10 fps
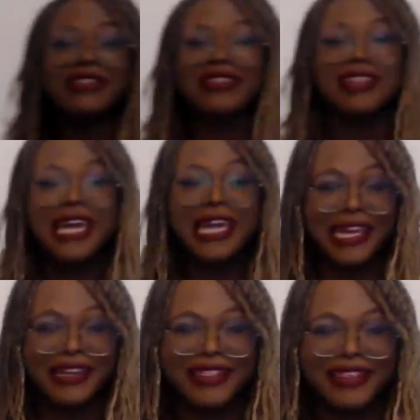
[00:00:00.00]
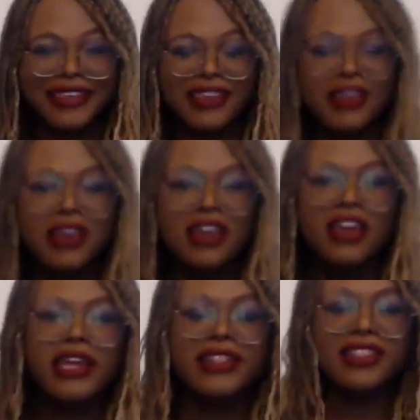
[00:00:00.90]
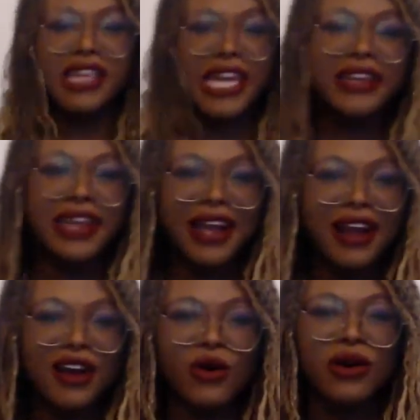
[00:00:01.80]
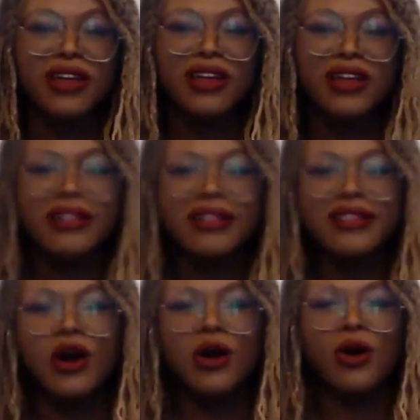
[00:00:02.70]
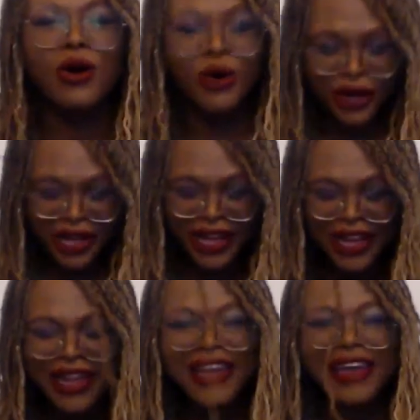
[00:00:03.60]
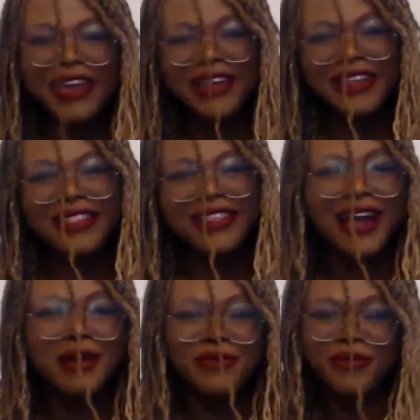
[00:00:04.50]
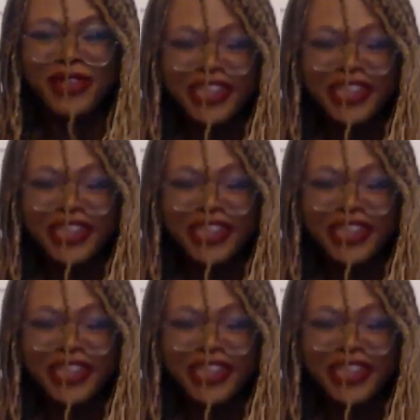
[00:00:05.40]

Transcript: it's late. It's late now. And so it is time for